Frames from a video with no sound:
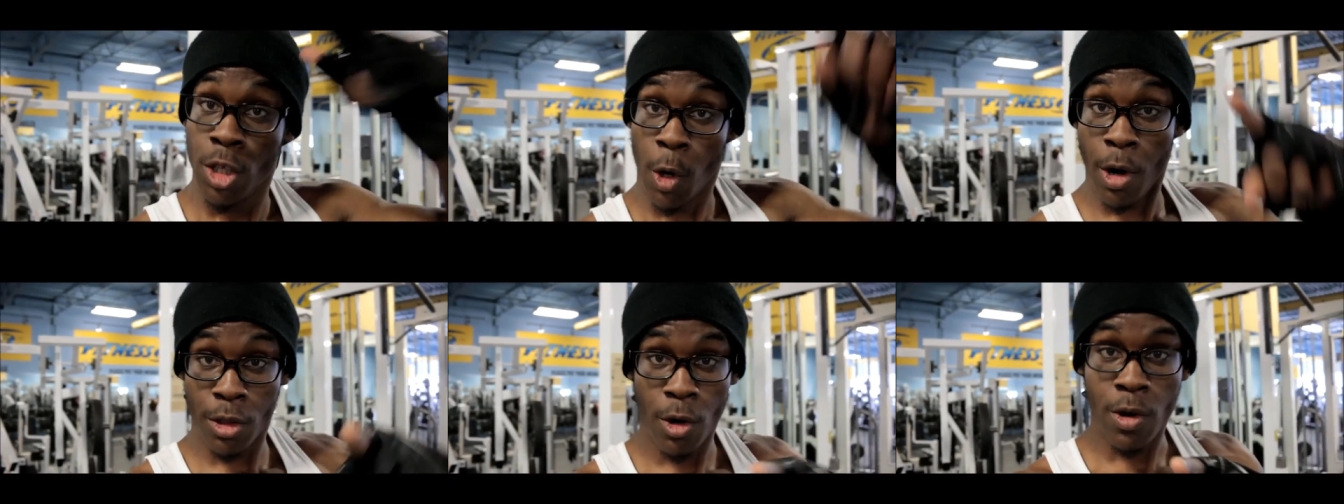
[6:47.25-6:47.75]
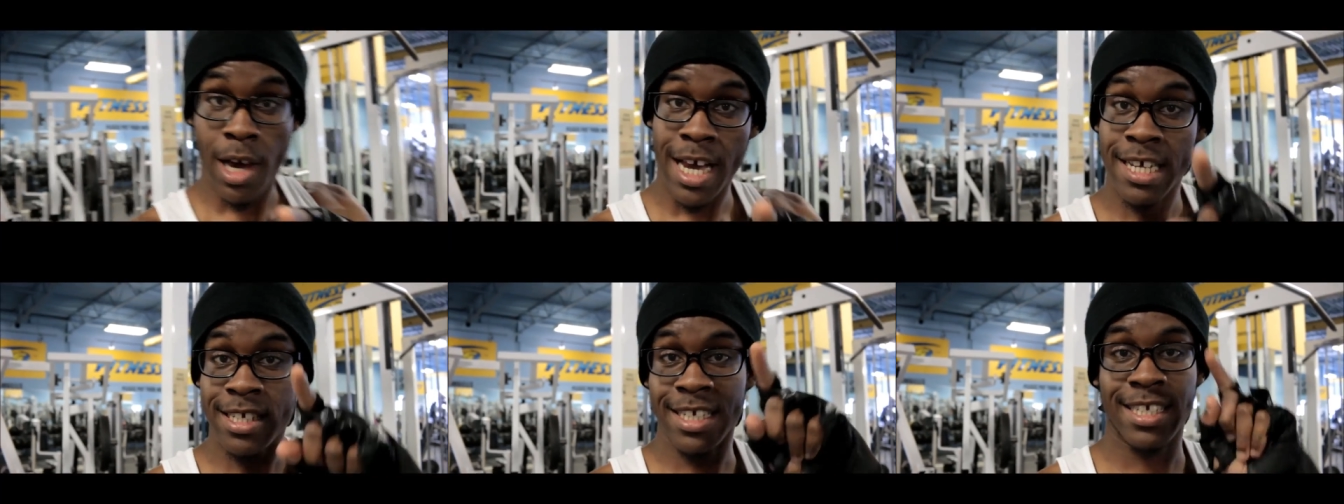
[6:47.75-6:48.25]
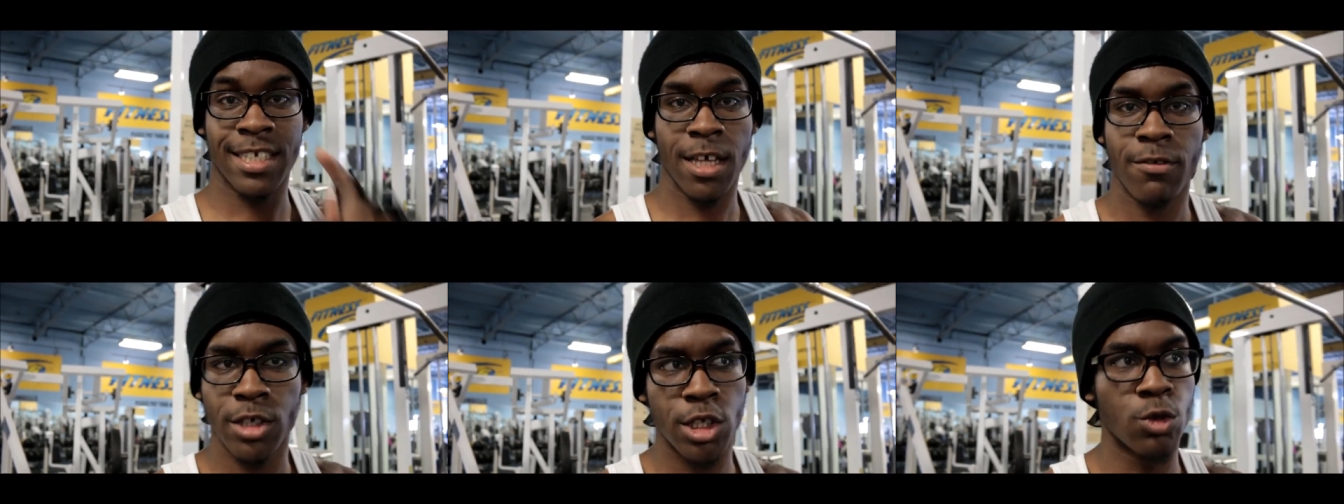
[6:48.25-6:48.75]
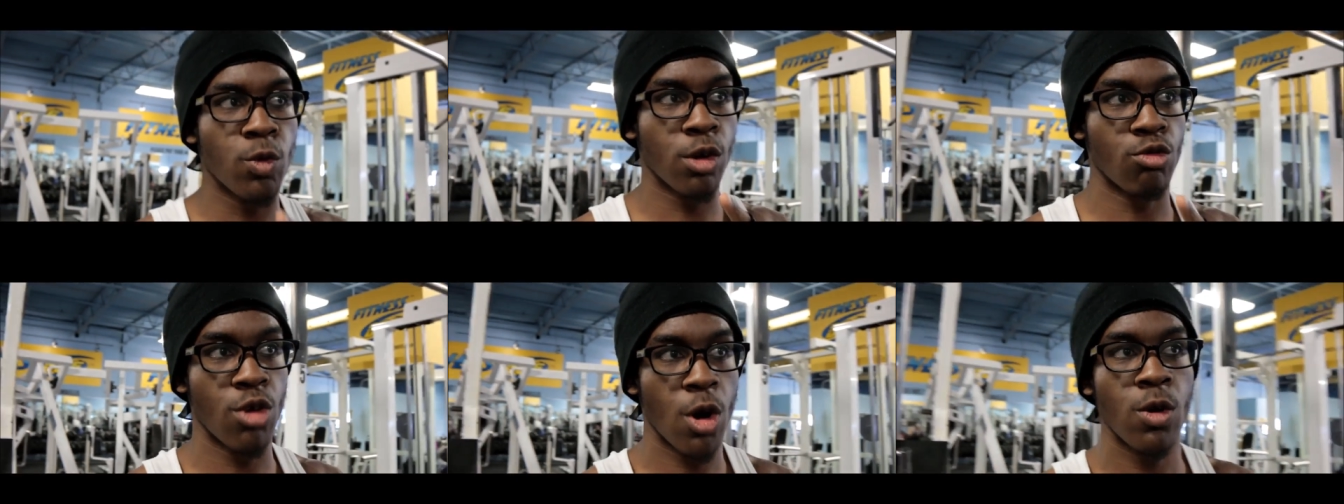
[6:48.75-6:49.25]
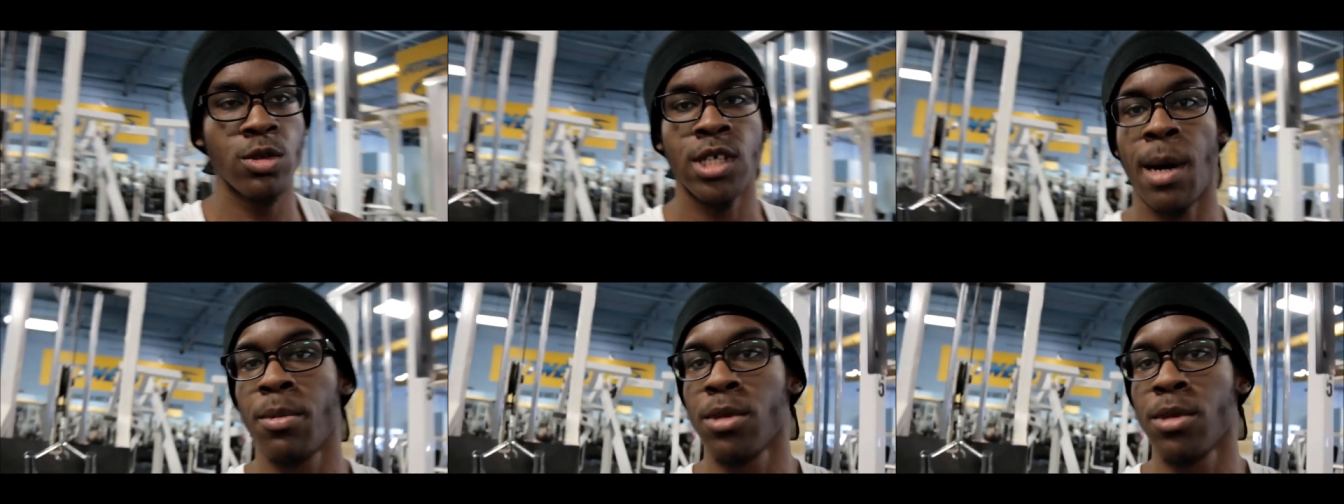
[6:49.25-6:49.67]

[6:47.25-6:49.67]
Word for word: you know what though, guys? Instead of just doing rows, I'm